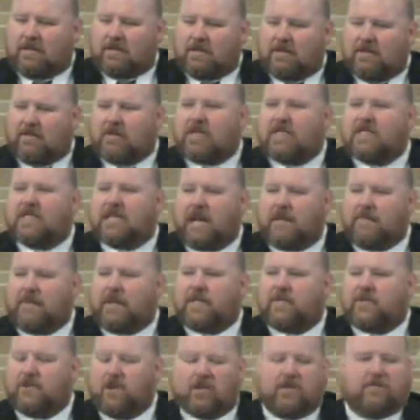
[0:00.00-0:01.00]
You at least got to
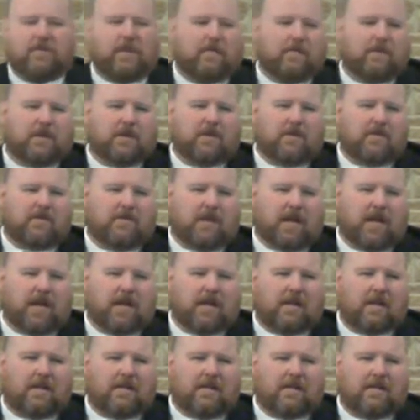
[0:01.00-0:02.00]
be a church member to do
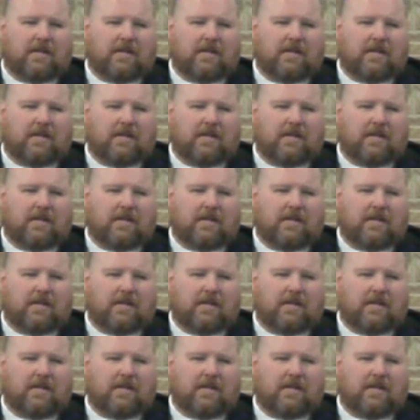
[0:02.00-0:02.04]
that.